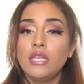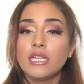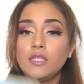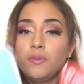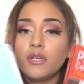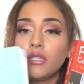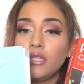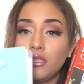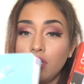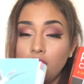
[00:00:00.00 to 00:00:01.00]

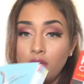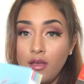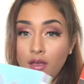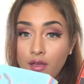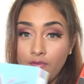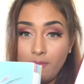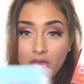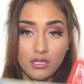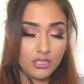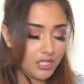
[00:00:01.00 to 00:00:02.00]
textbooks for my
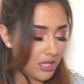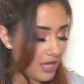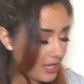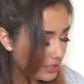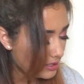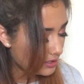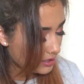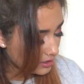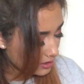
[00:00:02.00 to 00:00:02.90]
English class,